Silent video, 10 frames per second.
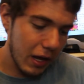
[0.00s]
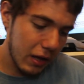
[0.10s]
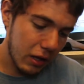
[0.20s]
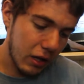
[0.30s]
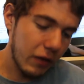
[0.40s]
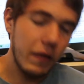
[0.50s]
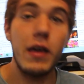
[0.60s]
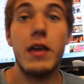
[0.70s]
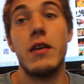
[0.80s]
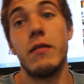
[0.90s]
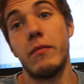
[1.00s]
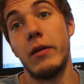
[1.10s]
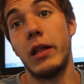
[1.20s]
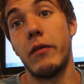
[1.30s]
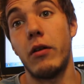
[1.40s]
hand on a
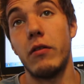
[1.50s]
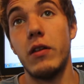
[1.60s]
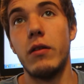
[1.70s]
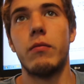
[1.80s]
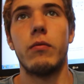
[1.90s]
1100D.